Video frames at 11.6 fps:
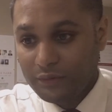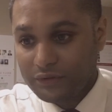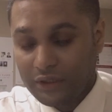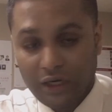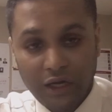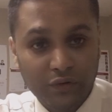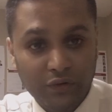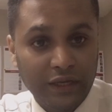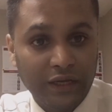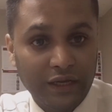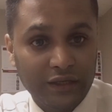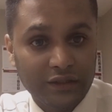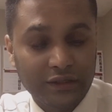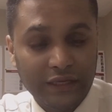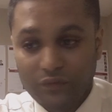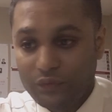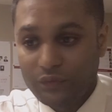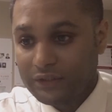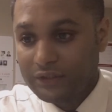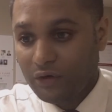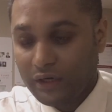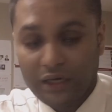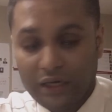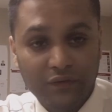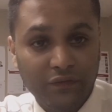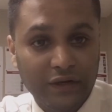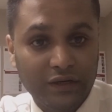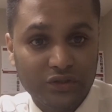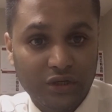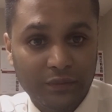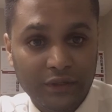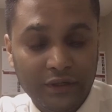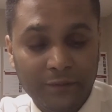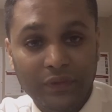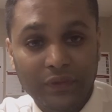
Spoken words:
sir, how can I get visa or how can I find a job here?